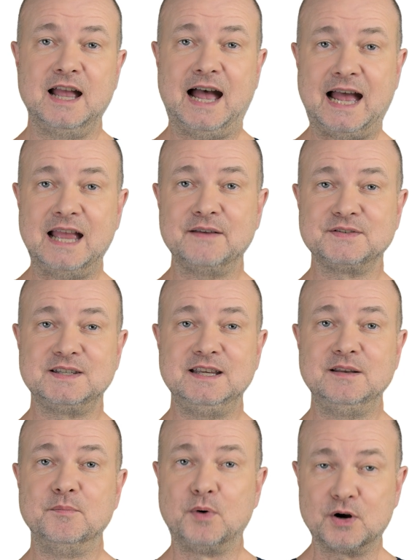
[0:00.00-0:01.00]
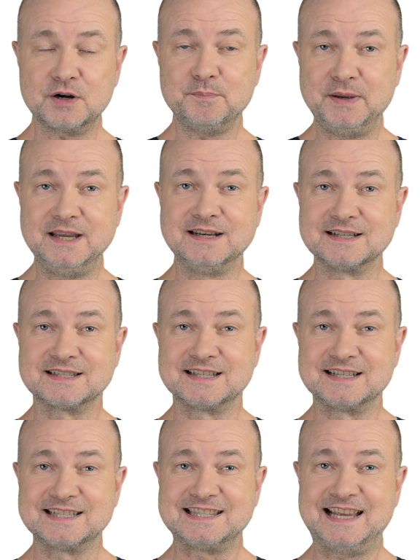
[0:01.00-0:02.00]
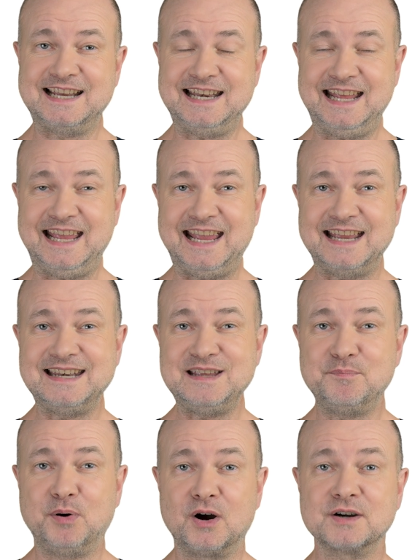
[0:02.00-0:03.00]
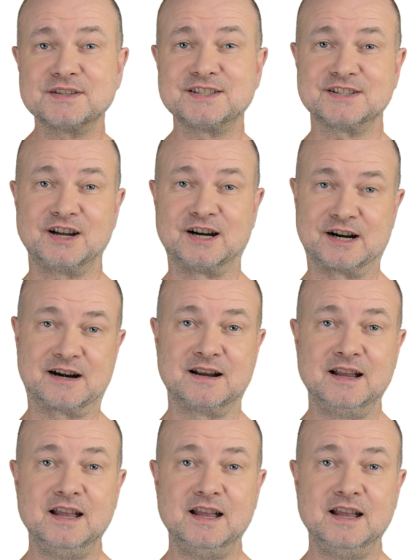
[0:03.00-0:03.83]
I have seen more penises than any porn star.